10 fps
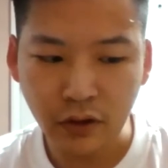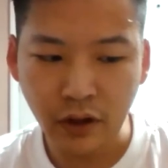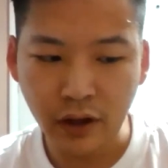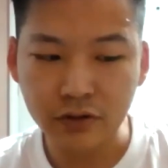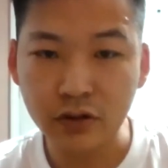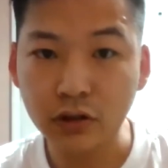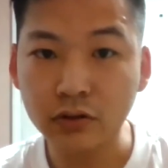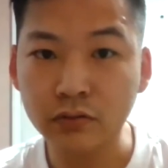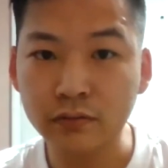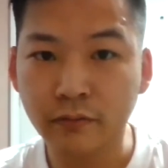And
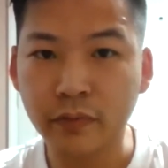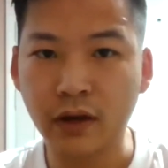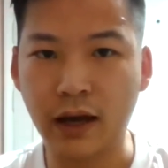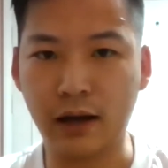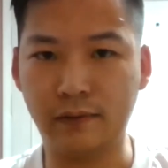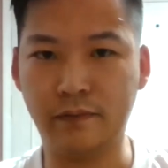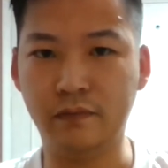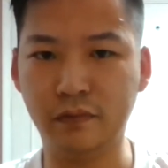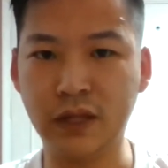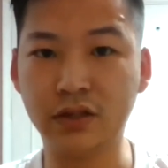so
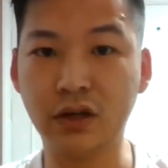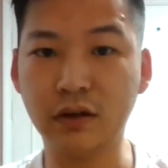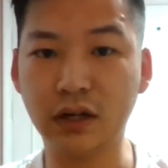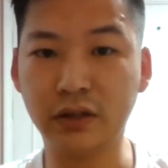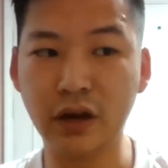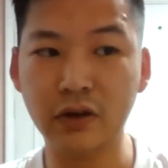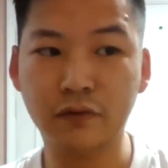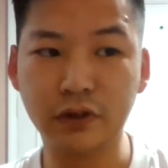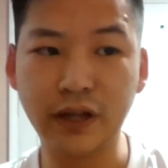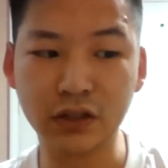that's all I'm gonna tell you
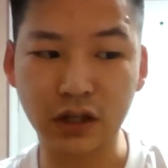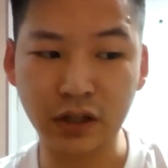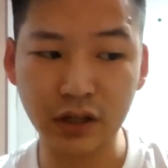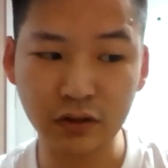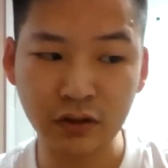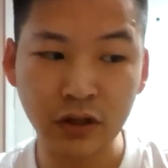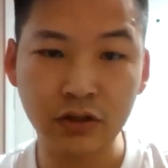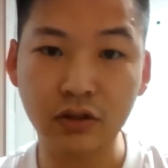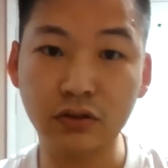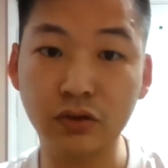for the next content.
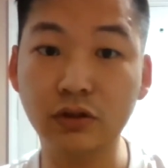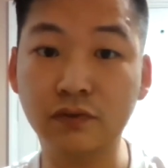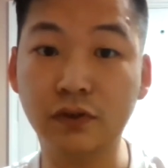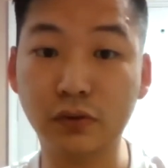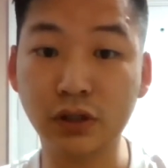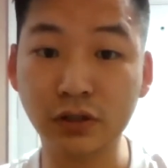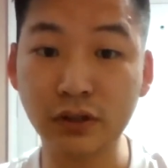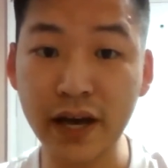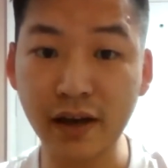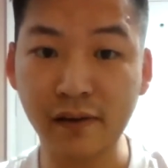So do look forward to
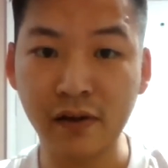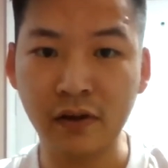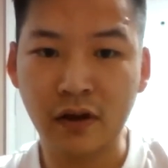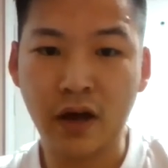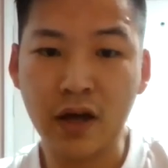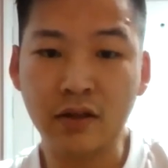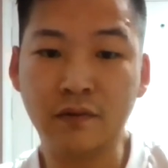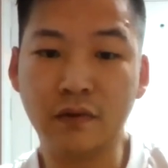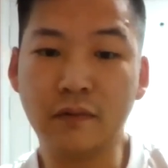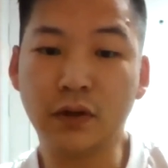that. And
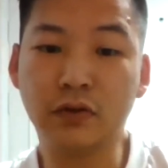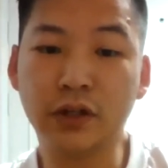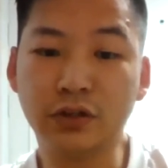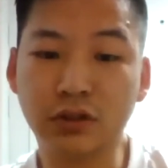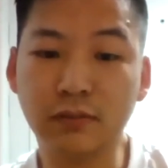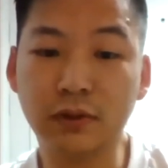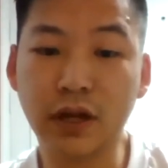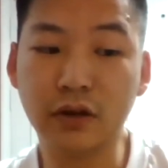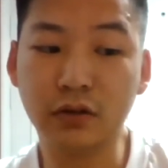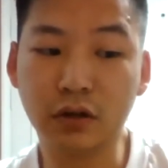if you have any questions, leave it
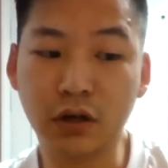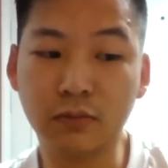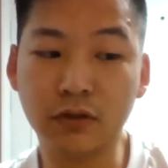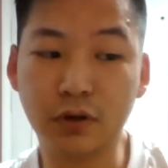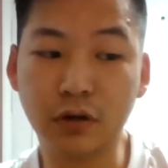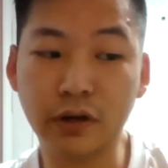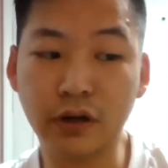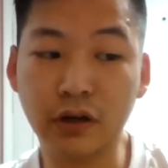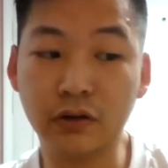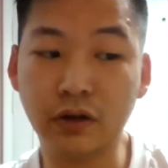down in the comments below and
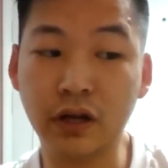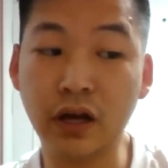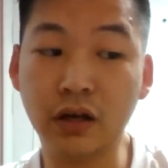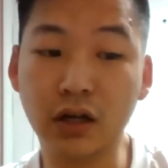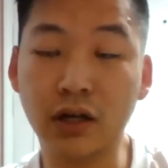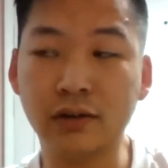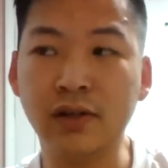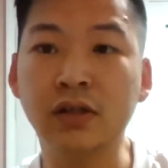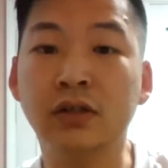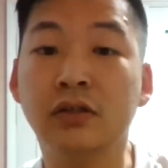I'm gonna
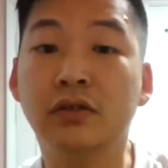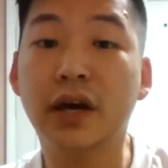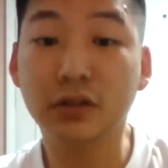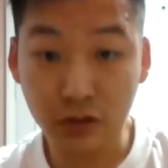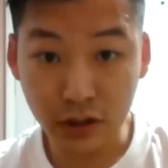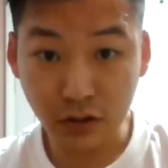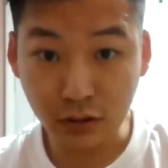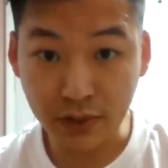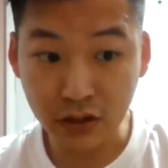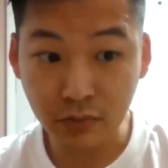answer it to
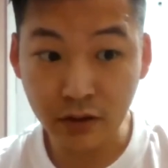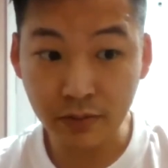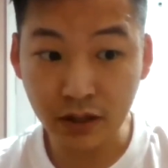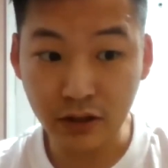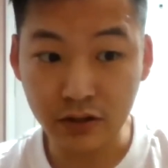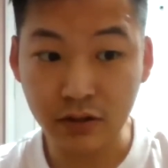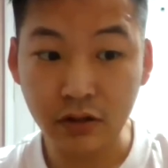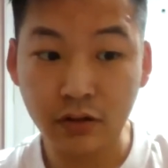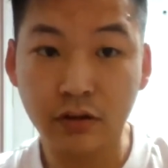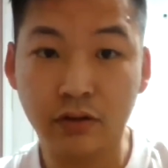the best of my abilities.
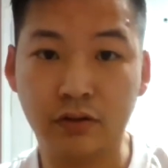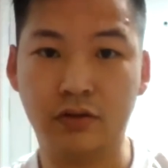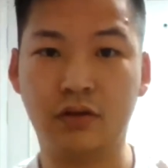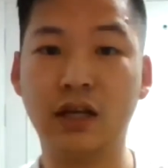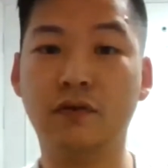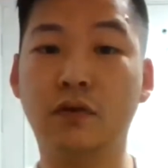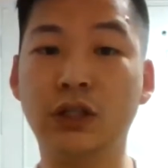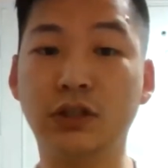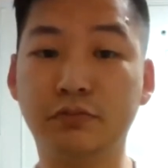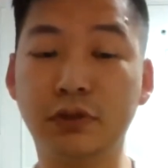Thanks for watching.